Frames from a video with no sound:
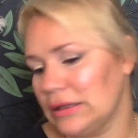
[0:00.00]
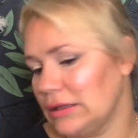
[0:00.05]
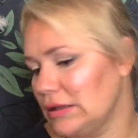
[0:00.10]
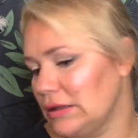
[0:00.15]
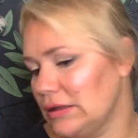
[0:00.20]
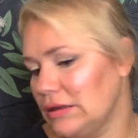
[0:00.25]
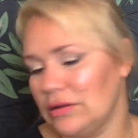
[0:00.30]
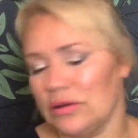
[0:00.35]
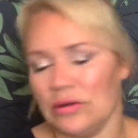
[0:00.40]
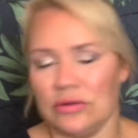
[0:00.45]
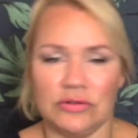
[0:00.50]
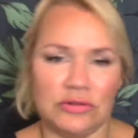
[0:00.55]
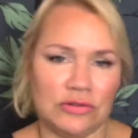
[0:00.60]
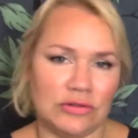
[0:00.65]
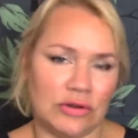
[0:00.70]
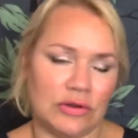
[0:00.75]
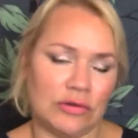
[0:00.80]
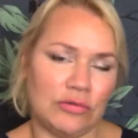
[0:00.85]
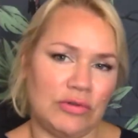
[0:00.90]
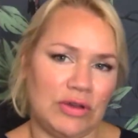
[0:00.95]
not
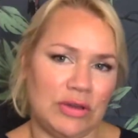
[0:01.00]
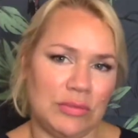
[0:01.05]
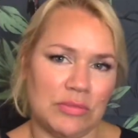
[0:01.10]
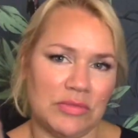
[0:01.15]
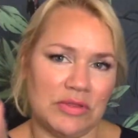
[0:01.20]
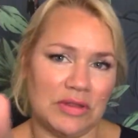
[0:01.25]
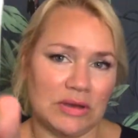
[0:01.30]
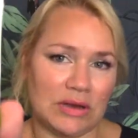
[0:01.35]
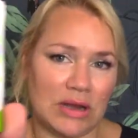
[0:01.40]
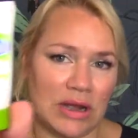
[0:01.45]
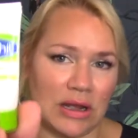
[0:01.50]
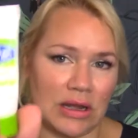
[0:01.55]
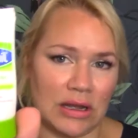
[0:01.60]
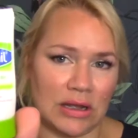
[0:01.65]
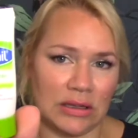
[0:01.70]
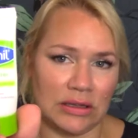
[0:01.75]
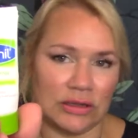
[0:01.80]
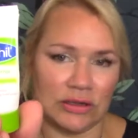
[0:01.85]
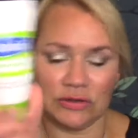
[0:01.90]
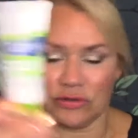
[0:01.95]
a cream that
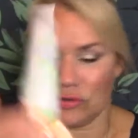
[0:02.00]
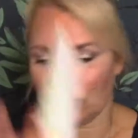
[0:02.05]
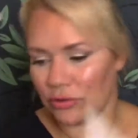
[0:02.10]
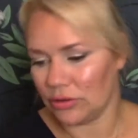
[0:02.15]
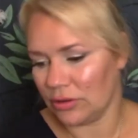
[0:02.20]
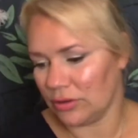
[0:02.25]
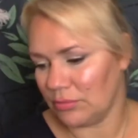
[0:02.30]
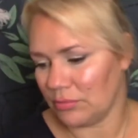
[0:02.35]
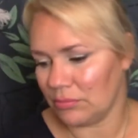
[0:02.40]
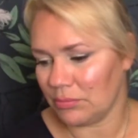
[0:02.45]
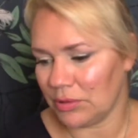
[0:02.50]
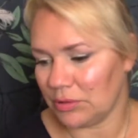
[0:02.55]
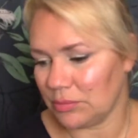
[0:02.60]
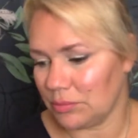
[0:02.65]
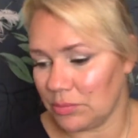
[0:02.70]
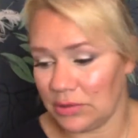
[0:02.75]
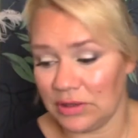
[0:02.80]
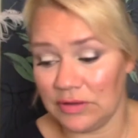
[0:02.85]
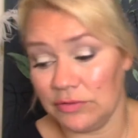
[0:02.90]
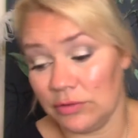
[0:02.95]
I enjoy but
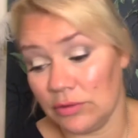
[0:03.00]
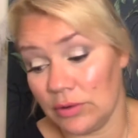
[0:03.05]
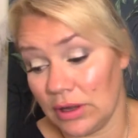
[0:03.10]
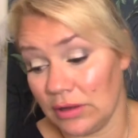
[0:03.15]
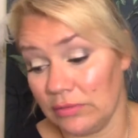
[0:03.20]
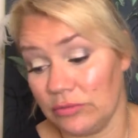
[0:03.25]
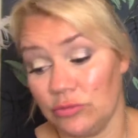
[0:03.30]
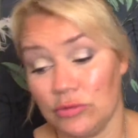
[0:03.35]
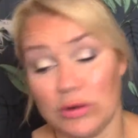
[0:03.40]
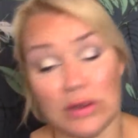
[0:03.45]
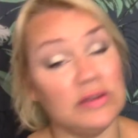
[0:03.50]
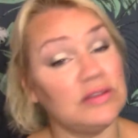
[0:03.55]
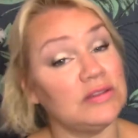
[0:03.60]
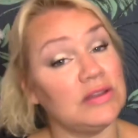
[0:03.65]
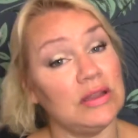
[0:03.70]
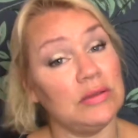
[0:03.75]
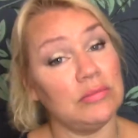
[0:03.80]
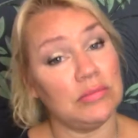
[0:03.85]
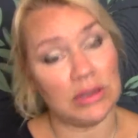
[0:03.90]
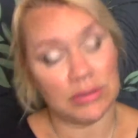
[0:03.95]
if you have dry
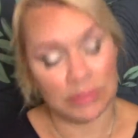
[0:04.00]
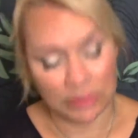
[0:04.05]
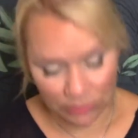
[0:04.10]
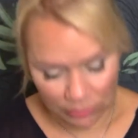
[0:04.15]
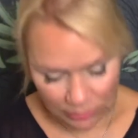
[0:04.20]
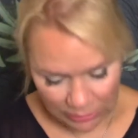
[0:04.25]
skin maybe you